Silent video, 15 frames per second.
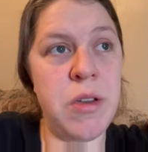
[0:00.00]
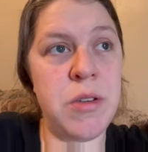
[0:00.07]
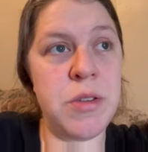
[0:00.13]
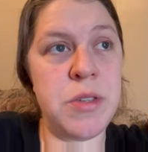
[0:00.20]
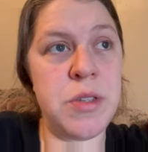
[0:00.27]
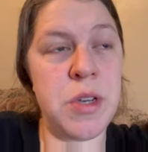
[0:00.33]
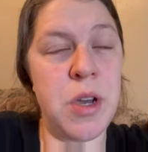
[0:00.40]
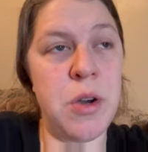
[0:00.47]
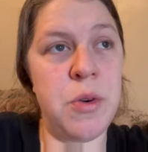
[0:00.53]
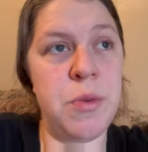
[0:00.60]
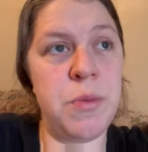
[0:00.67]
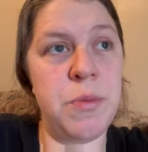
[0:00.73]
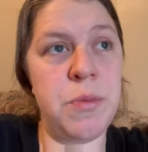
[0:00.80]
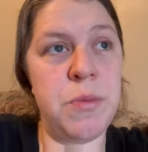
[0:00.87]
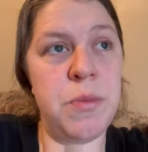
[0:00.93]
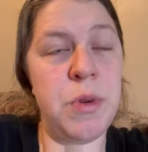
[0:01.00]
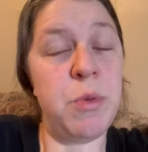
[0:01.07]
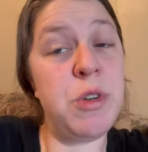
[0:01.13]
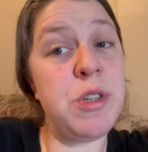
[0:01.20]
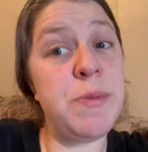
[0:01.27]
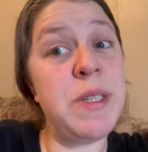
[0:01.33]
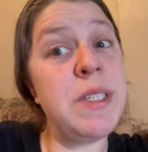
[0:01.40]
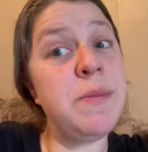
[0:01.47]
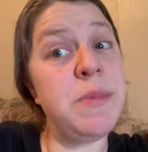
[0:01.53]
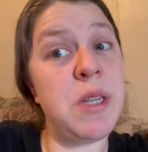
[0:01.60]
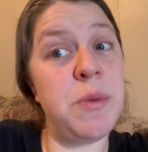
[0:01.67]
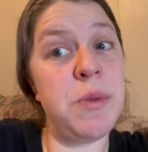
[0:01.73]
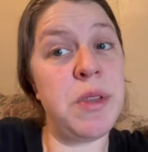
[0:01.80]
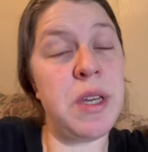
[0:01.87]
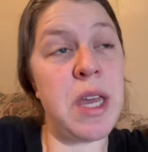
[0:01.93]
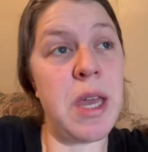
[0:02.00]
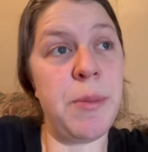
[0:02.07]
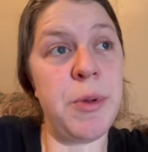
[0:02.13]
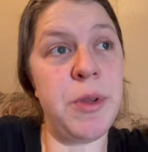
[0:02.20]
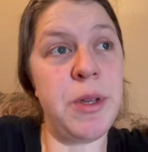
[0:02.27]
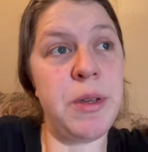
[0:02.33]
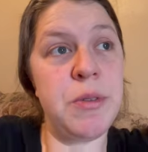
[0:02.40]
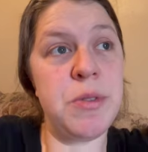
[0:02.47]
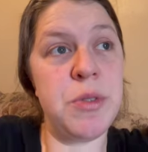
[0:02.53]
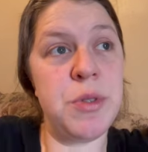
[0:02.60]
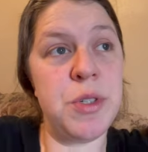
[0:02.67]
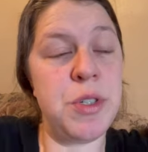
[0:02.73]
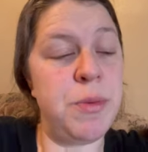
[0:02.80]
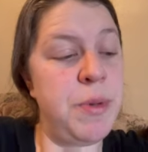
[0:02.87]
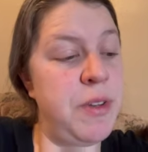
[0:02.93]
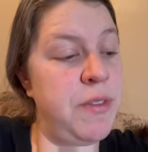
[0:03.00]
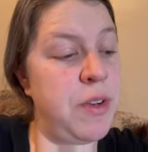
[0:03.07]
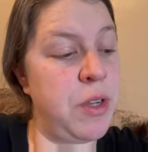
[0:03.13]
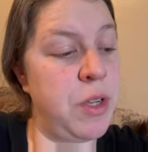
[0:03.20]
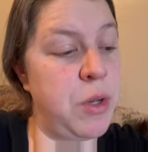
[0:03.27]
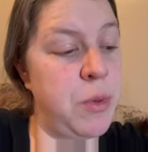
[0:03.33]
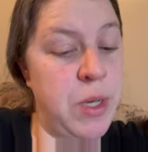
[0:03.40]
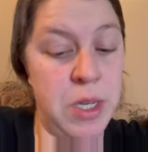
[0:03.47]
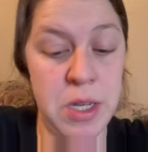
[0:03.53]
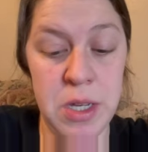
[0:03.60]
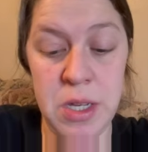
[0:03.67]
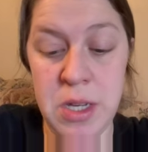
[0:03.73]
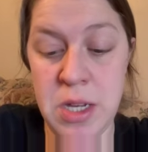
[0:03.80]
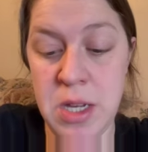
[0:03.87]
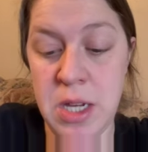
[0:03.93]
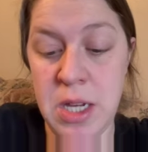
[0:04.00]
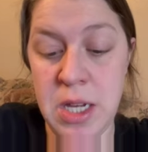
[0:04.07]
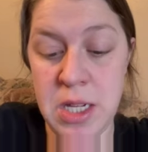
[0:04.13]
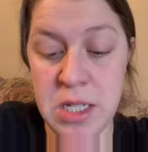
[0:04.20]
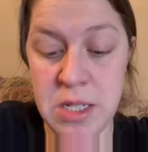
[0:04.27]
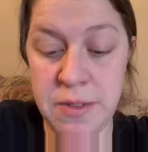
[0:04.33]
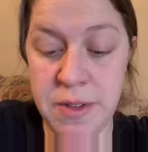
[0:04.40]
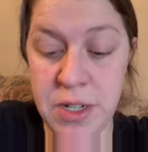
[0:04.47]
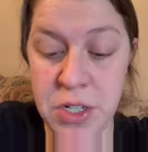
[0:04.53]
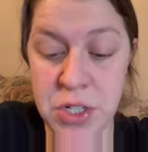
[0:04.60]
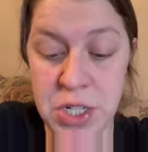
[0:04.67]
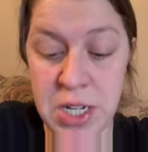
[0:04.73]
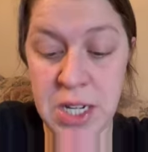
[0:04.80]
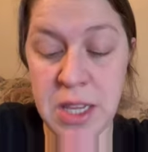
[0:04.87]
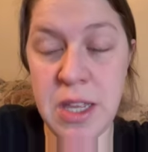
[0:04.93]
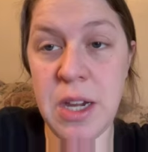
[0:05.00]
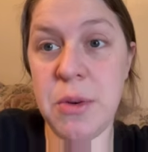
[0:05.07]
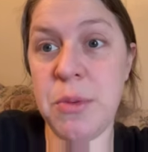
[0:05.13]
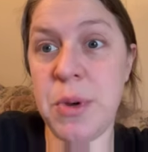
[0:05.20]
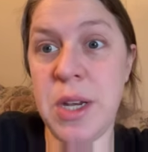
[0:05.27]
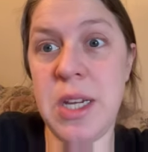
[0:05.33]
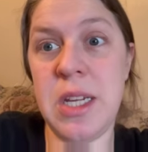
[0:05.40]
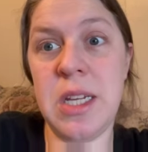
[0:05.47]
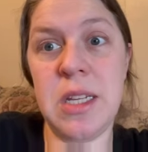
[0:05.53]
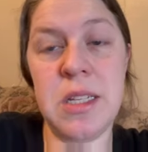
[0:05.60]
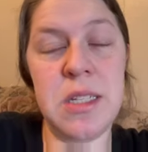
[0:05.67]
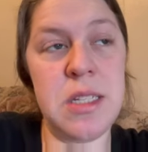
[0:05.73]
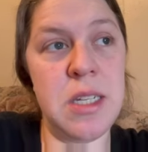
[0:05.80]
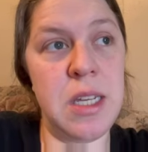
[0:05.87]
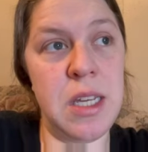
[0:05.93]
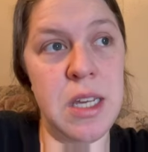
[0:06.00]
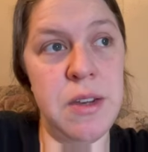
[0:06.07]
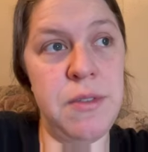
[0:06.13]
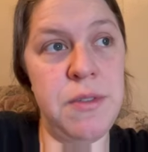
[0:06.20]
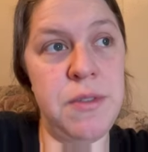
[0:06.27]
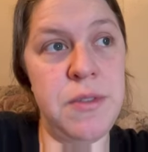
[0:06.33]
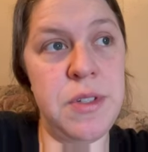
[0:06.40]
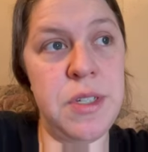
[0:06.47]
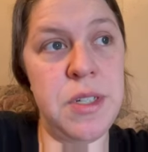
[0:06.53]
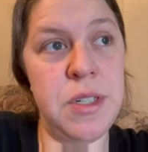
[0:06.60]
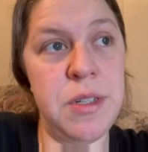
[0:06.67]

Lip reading: So, which means I'm done with the cabling. So it should be fairly quick to finish and get that ready to gift.